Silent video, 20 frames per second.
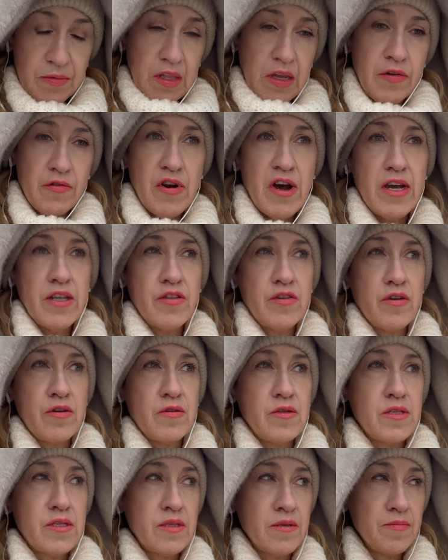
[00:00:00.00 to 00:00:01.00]

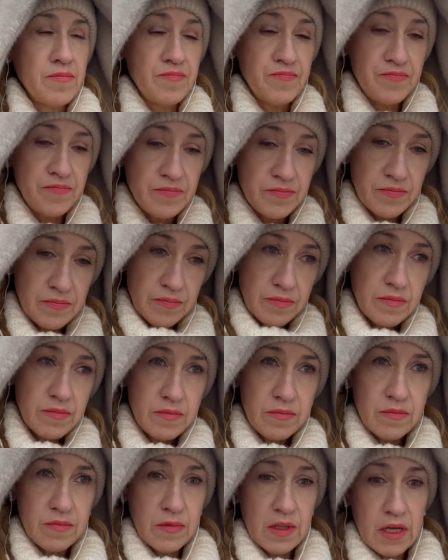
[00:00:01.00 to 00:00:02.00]
writers,
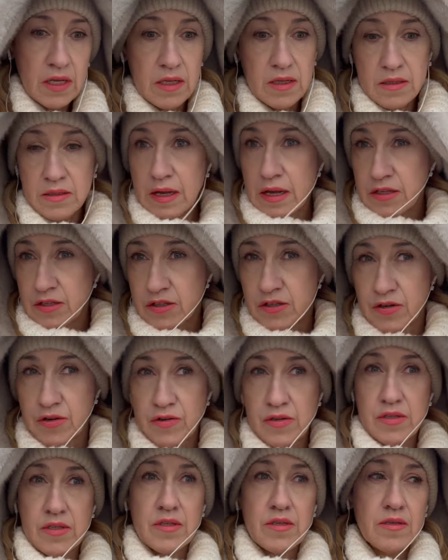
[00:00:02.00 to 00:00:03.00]

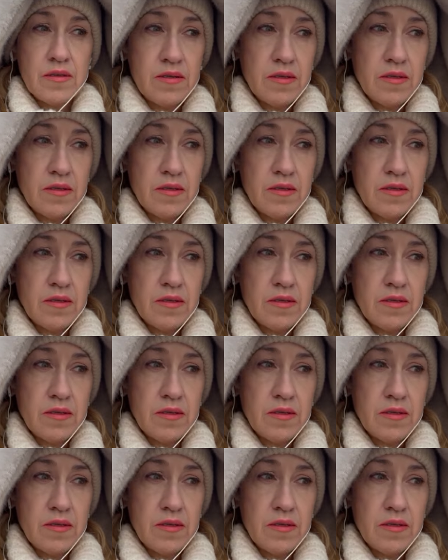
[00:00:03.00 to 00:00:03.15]
dancers.